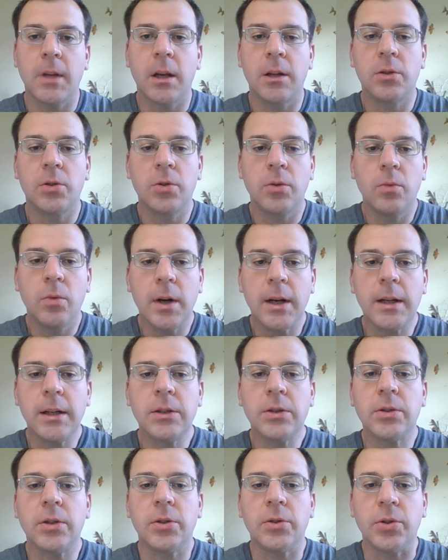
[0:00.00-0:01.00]
So what
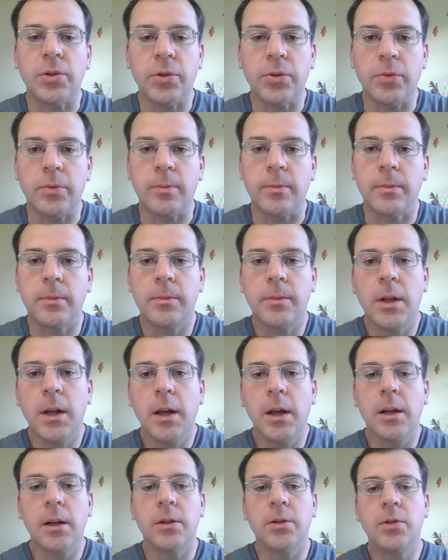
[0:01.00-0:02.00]
is Zoom?
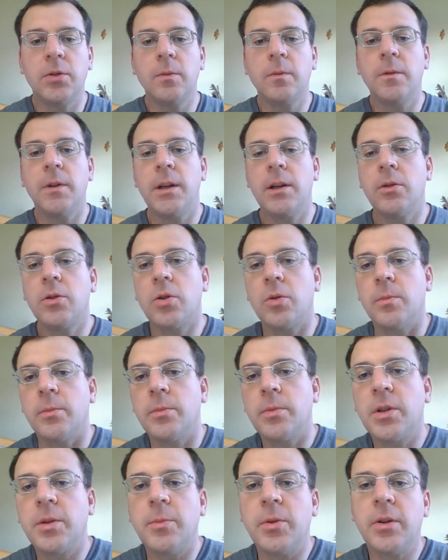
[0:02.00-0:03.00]
Zoom Video
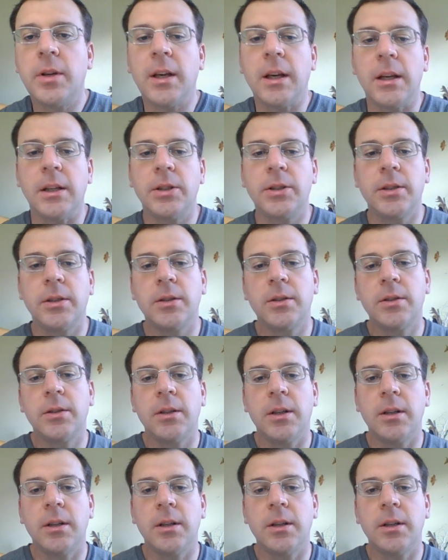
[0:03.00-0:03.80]
Communications